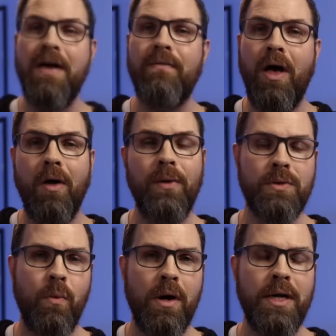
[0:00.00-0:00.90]
have
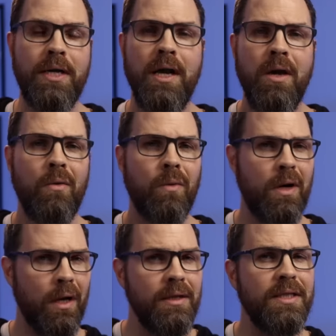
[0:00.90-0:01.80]
always wanted,
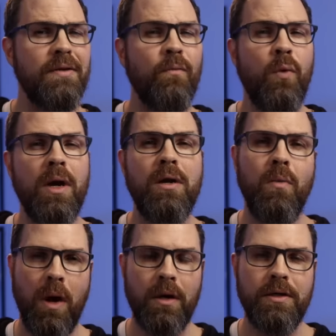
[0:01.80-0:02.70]
regardless of where
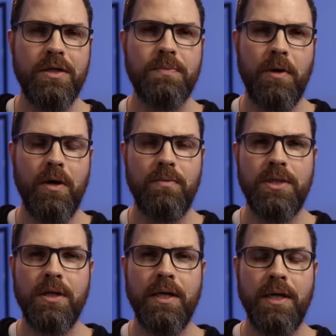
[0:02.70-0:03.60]
you are in your smart home
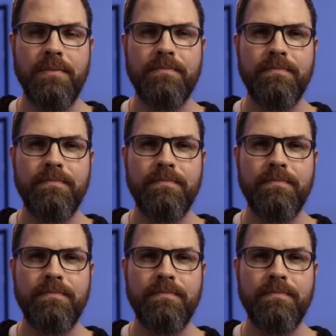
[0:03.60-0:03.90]
journey.